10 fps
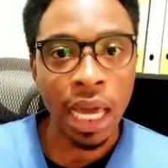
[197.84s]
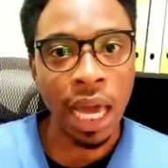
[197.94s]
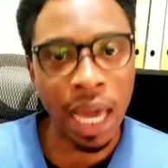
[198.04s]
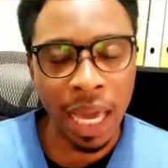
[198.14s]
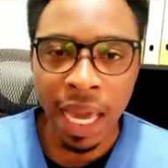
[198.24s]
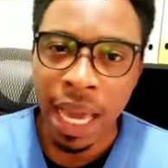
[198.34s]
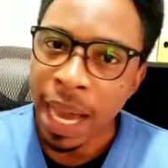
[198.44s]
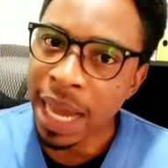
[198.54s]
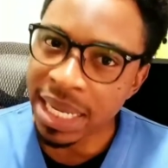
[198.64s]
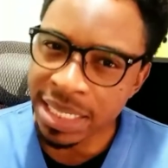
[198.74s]

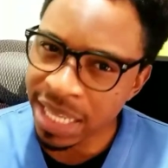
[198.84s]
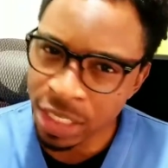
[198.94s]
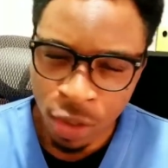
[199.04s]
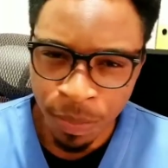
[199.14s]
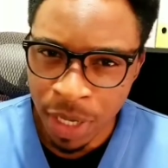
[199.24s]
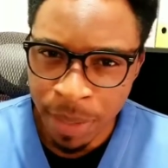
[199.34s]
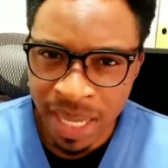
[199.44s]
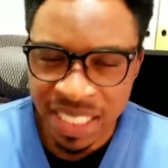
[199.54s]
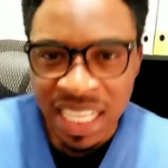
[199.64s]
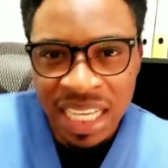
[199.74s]
and they take supplements.
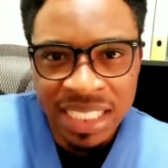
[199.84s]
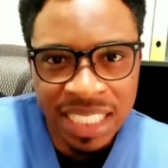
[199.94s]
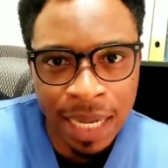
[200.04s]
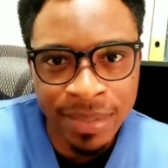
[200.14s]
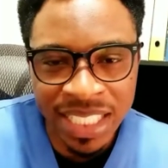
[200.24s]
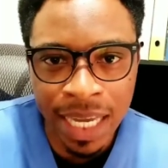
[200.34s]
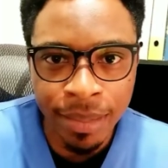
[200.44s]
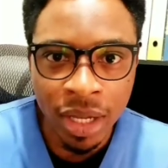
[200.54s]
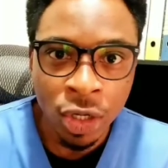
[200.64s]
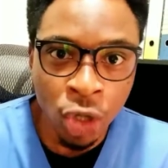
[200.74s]
See them.
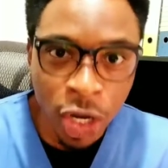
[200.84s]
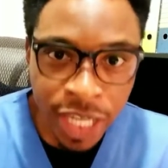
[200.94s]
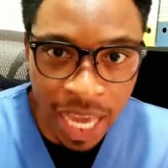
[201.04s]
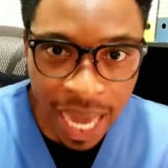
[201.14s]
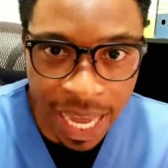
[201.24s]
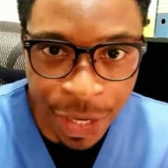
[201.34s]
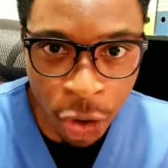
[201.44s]
No, they hide your